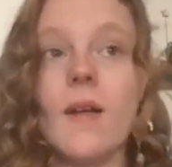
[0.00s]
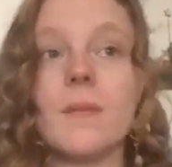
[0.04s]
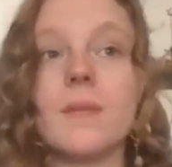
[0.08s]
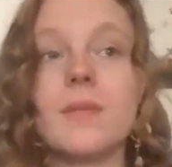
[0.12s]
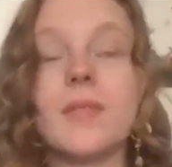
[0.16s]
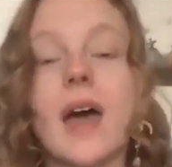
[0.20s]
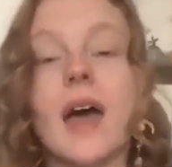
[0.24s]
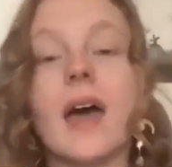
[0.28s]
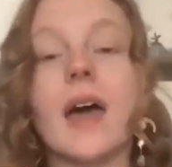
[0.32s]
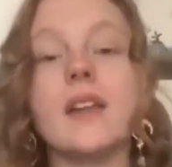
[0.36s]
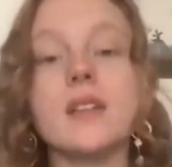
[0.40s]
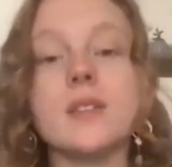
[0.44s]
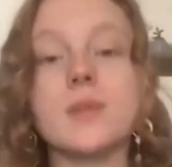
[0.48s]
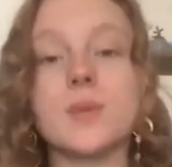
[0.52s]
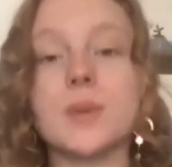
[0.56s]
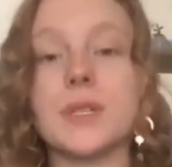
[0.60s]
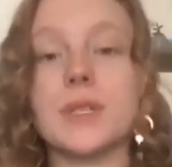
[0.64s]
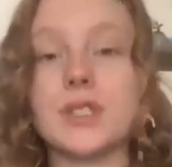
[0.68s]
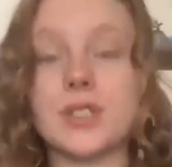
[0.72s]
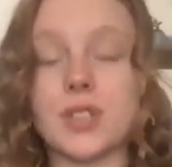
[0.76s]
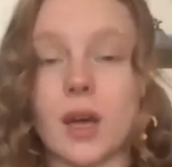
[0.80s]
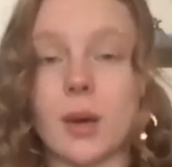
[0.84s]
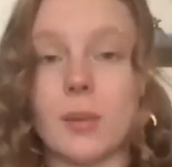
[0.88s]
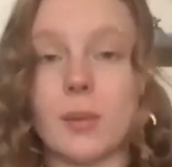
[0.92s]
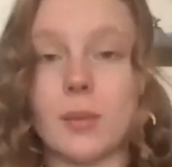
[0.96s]
That is
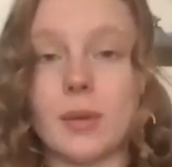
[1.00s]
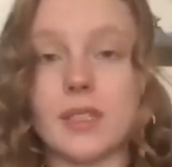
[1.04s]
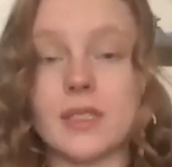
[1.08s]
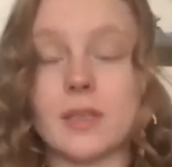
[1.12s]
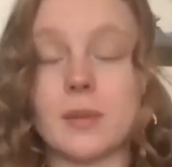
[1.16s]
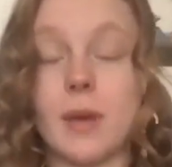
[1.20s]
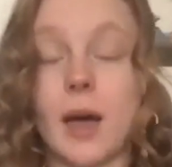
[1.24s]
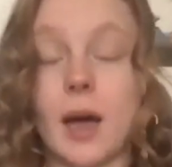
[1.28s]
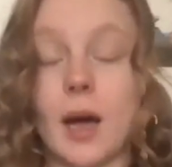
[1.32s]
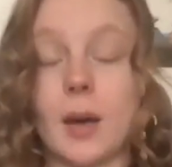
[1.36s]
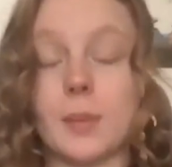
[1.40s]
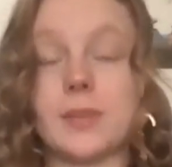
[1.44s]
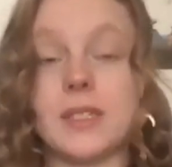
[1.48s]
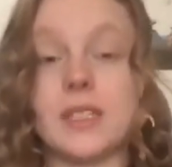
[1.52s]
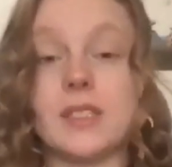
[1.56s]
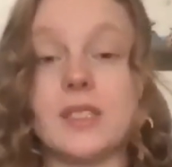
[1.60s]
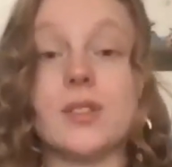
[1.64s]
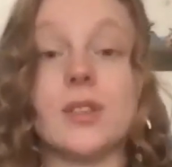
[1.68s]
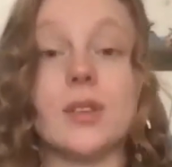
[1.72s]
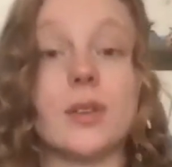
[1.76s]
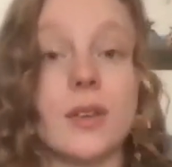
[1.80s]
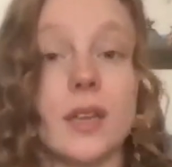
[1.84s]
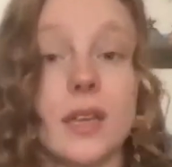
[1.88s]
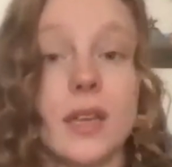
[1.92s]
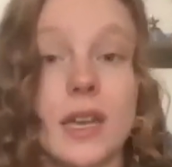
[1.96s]
what shamanism helps us
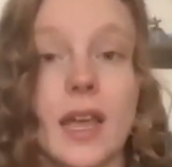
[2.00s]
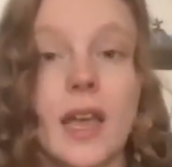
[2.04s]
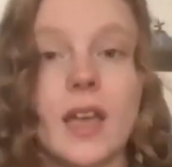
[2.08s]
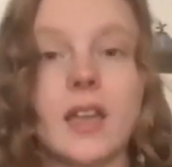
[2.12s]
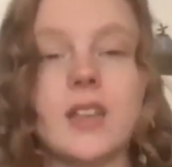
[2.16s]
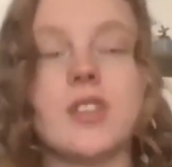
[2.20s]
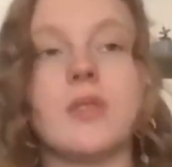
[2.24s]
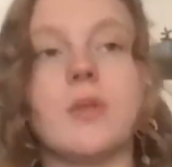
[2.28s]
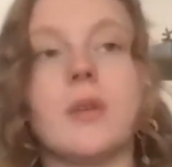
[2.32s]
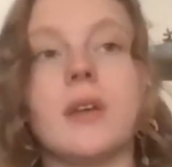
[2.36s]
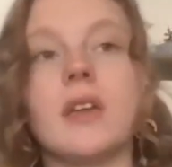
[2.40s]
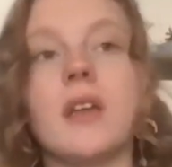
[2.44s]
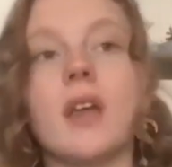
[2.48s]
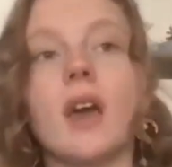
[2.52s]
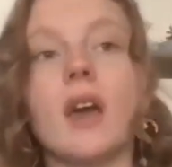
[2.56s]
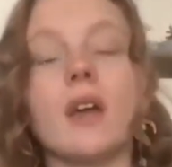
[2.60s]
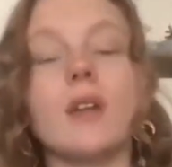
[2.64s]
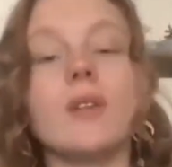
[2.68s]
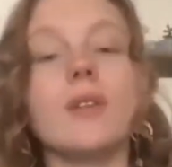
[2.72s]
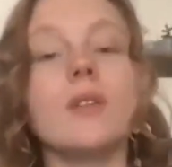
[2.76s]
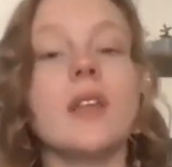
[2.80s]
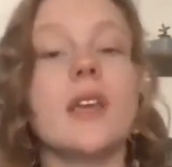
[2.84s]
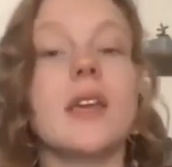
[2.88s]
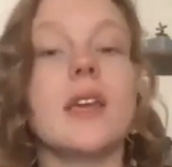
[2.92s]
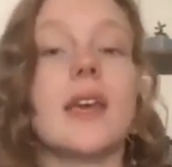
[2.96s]
to connect to, and not
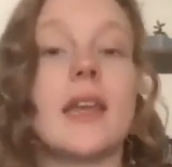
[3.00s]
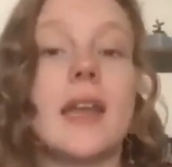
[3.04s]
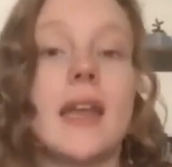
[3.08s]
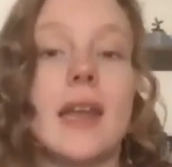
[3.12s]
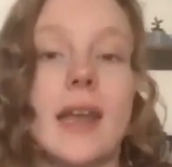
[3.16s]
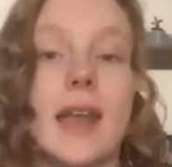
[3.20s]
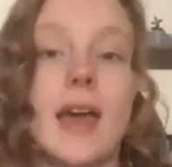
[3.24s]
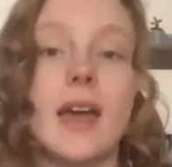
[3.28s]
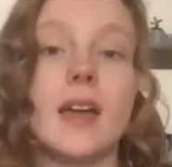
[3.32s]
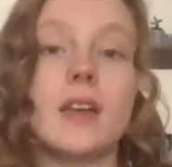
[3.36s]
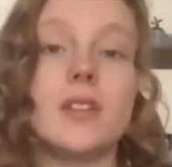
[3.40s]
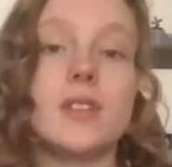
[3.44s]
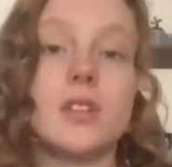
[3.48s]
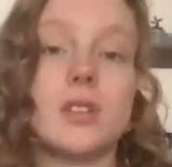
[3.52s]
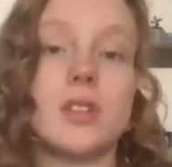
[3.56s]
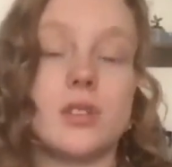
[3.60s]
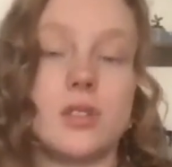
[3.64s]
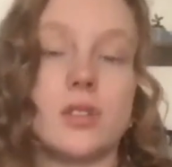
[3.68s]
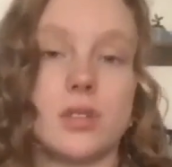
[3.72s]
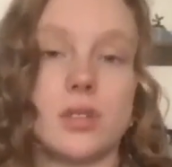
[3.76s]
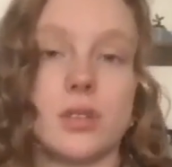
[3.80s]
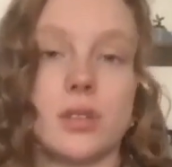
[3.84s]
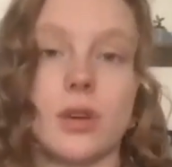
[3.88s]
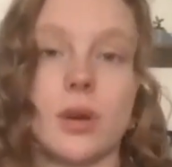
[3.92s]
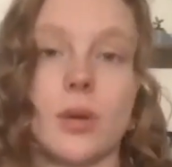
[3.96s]
only connect
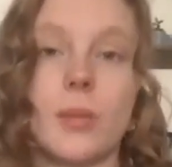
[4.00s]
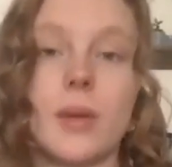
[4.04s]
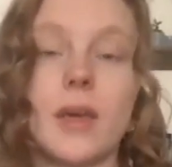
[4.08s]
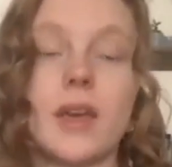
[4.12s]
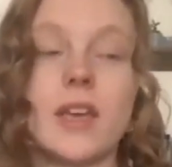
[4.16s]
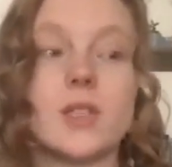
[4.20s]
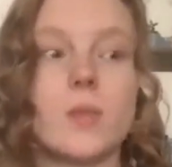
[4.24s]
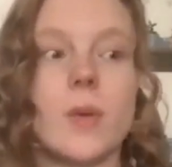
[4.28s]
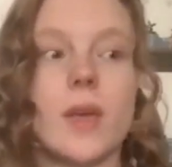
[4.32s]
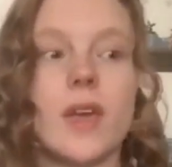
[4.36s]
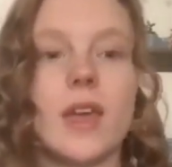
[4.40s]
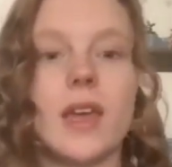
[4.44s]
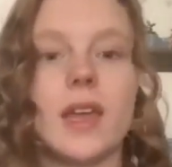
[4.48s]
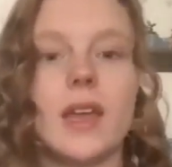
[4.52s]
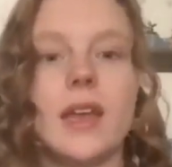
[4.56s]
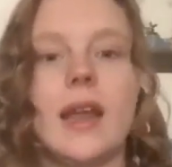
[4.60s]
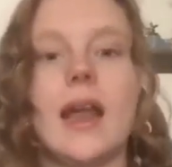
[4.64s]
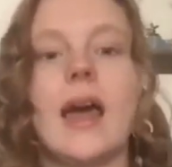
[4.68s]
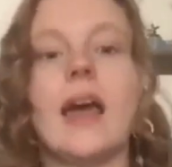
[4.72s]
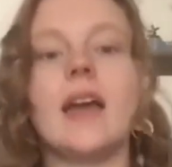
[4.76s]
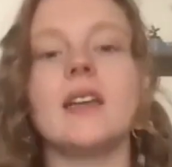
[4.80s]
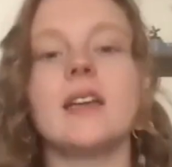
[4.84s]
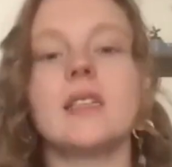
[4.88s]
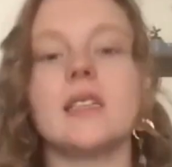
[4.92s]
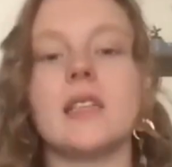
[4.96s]
to, because we
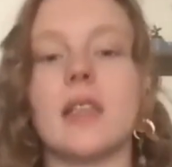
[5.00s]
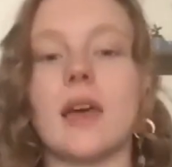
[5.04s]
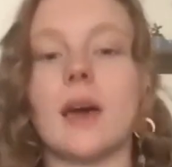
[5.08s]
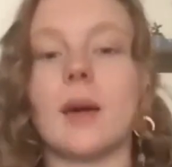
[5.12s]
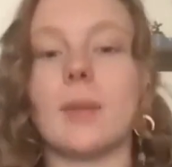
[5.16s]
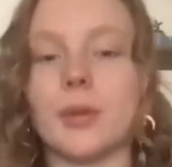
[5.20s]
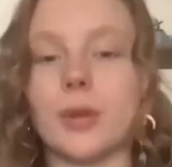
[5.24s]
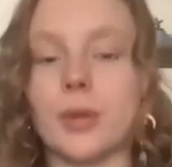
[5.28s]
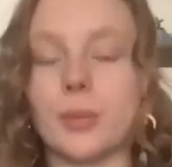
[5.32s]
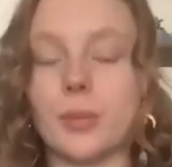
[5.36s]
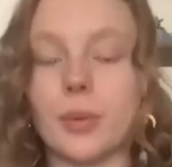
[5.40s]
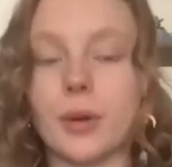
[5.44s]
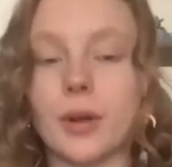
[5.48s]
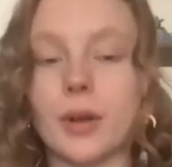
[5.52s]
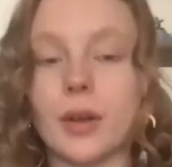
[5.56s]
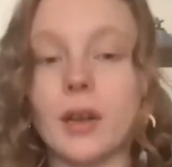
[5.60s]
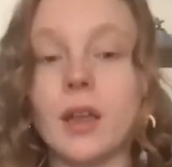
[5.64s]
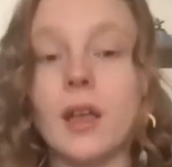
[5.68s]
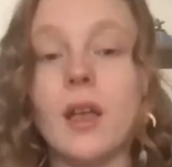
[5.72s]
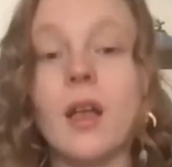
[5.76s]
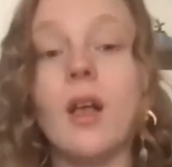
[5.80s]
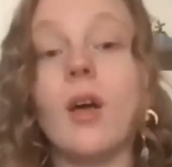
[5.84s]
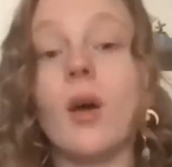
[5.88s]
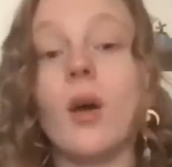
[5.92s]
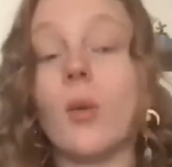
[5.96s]
connect to that blueprint
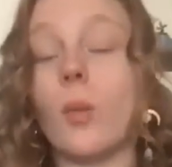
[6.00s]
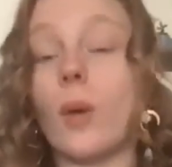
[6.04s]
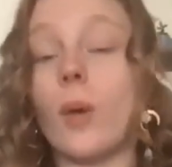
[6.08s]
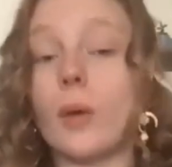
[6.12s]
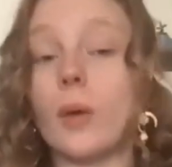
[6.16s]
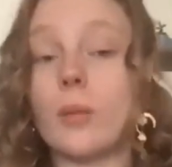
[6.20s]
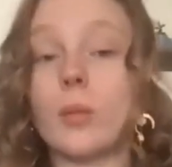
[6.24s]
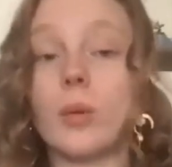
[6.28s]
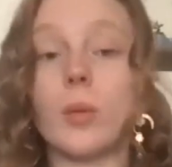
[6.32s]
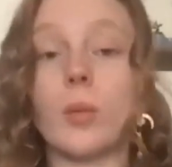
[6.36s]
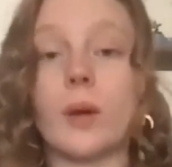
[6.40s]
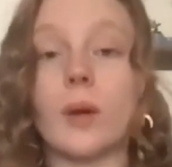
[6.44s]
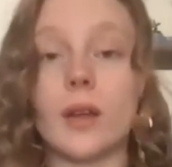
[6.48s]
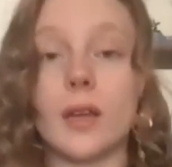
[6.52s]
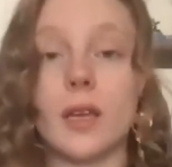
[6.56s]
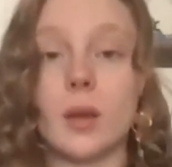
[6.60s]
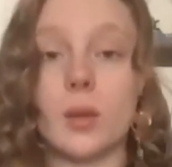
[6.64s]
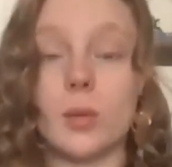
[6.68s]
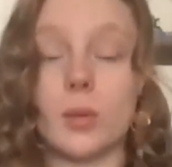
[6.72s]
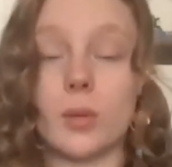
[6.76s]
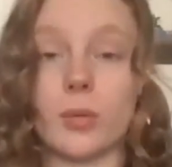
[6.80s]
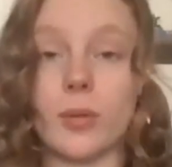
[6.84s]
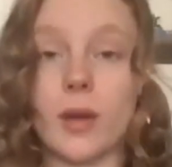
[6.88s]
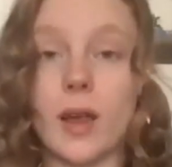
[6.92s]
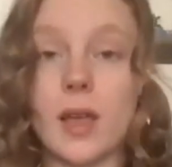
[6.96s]
when we're working
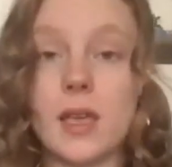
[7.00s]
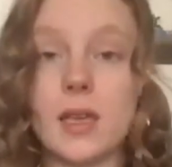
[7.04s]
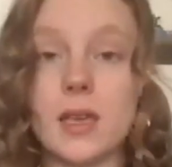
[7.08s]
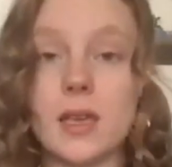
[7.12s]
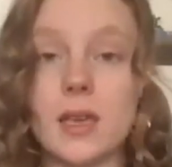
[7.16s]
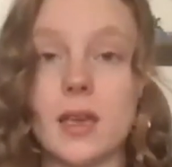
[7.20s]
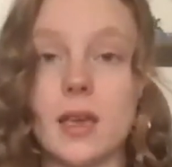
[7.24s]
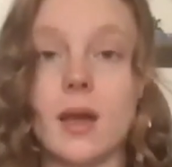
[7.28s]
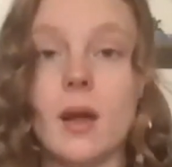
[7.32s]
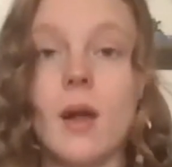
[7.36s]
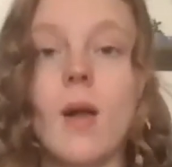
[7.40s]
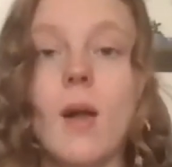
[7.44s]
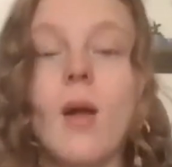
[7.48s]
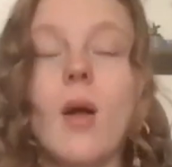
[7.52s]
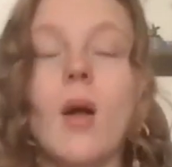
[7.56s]
with Reiki,